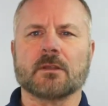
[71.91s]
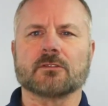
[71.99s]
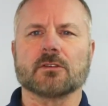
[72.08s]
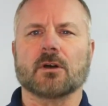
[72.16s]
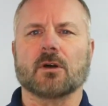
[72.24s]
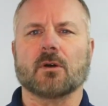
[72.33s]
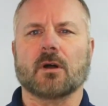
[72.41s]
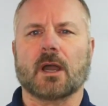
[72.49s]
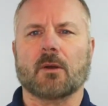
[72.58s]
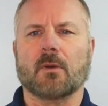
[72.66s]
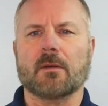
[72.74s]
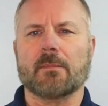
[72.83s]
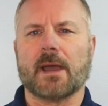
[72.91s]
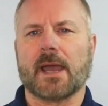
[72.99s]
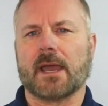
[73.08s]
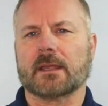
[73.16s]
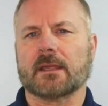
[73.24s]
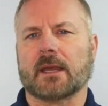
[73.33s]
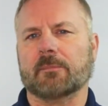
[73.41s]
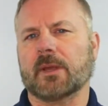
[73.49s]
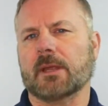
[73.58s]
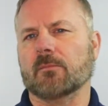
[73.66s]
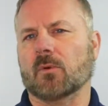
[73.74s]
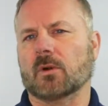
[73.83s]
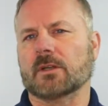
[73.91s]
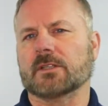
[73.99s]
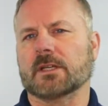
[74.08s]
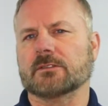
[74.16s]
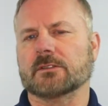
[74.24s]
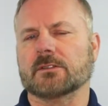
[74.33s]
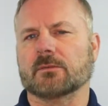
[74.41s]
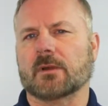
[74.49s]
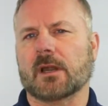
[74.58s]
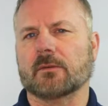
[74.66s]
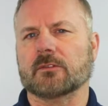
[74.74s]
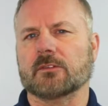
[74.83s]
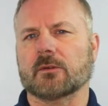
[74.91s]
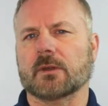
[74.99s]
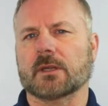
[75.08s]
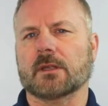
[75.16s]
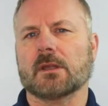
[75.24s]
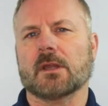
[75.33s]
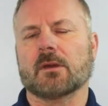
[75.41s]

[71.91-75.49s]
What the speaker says: So I went back, I paid more attention to what I was doing